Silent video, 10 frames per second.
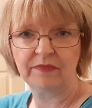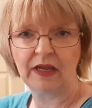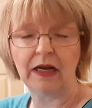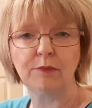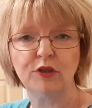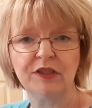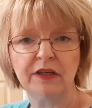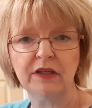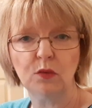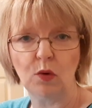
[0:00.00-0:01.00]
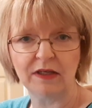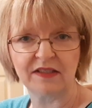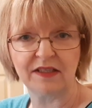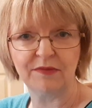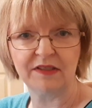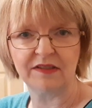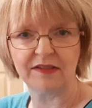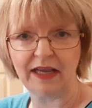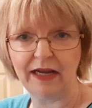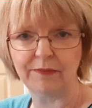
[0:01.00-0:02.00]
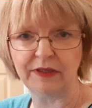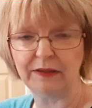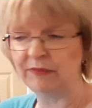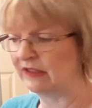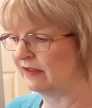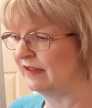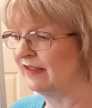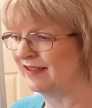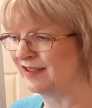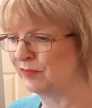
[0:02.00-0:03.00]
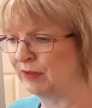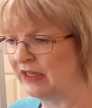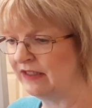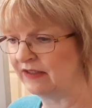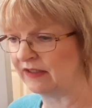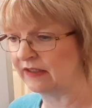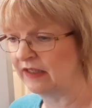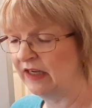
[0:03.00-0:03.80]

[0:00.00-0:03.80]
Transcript: And I'm going to tell you why some of this is happening, because this explains it.